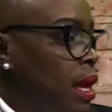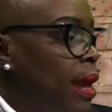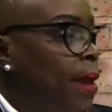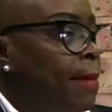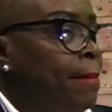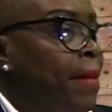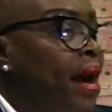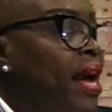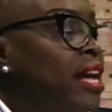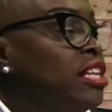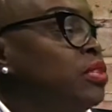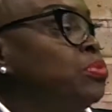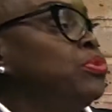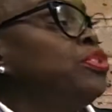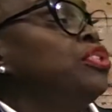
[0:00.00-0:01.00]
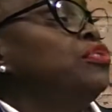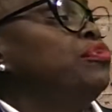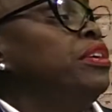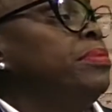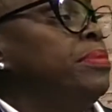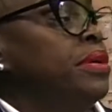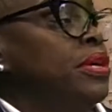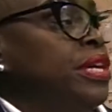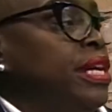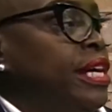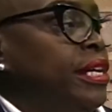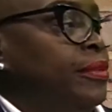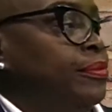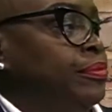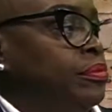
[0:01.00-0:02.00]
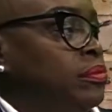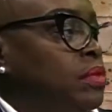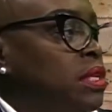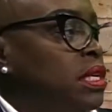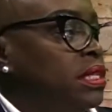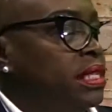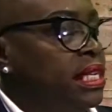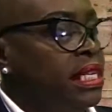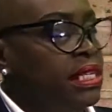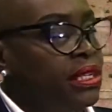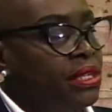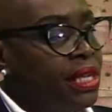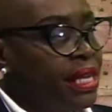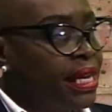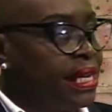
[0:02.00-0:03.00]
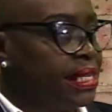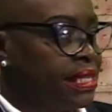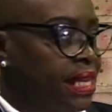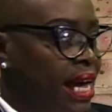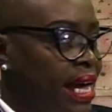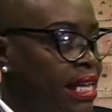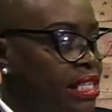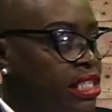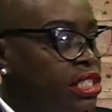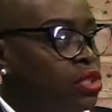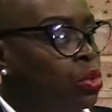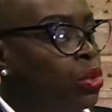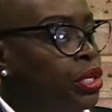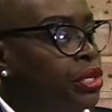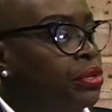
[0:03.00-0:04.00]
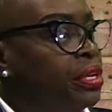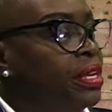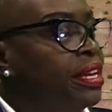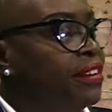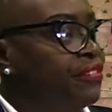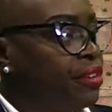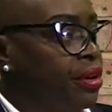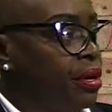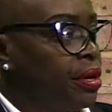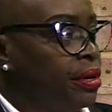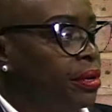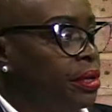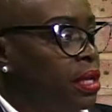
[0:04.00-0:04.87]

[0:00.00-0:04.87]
and mine was 3 million. These are the enzymes that's on your liver,